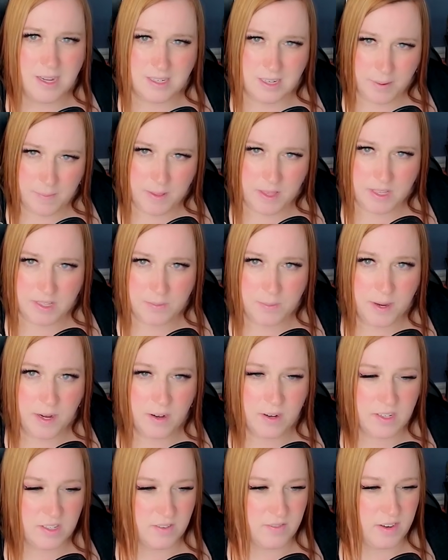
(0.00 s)
Tip of the
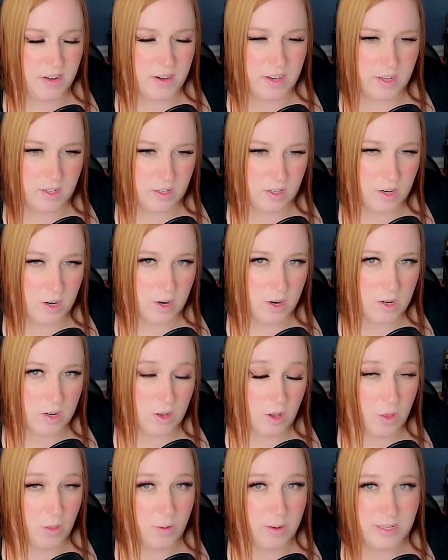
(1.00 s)
Spear is a very good card,
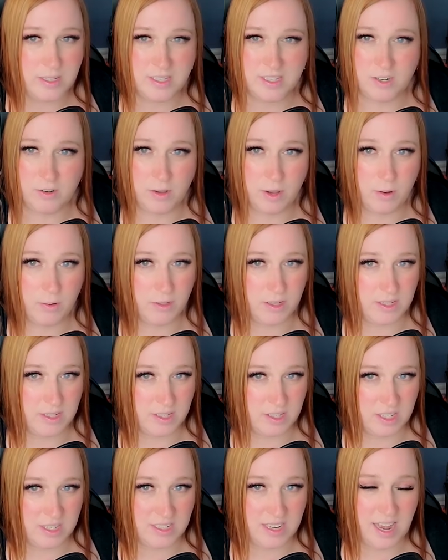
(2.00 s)
although I generally only
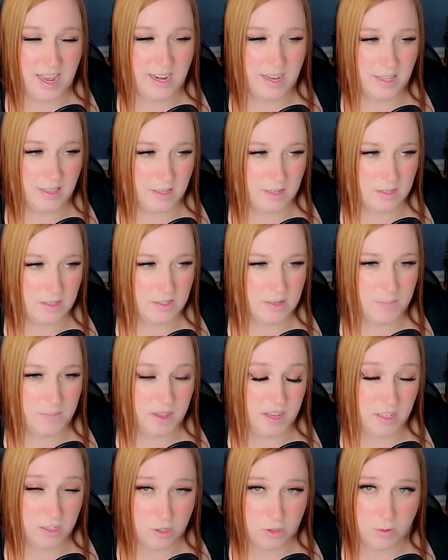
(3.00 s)
suggest adding
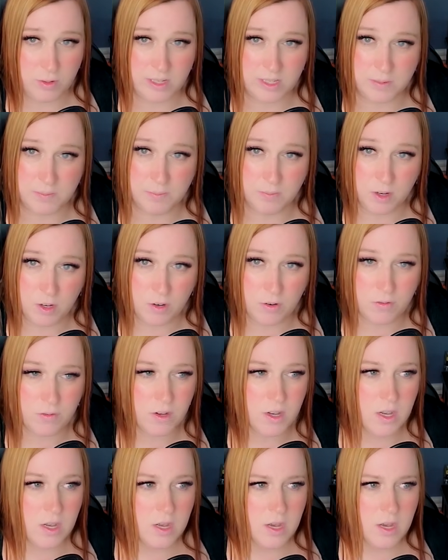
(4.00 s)
something to its move.